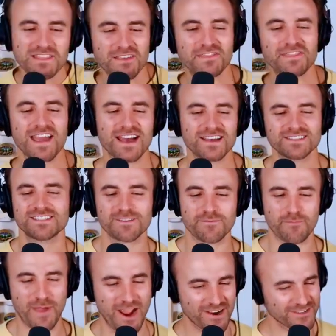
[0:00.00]
thousands of
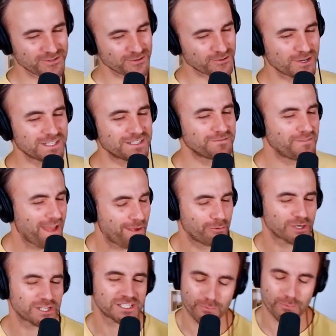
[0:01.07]
parents who trust
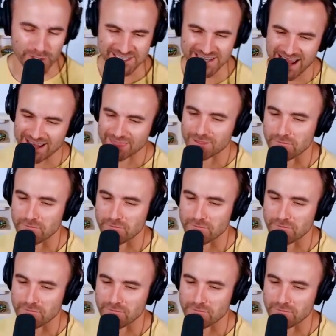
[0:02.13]
Fabric to protect their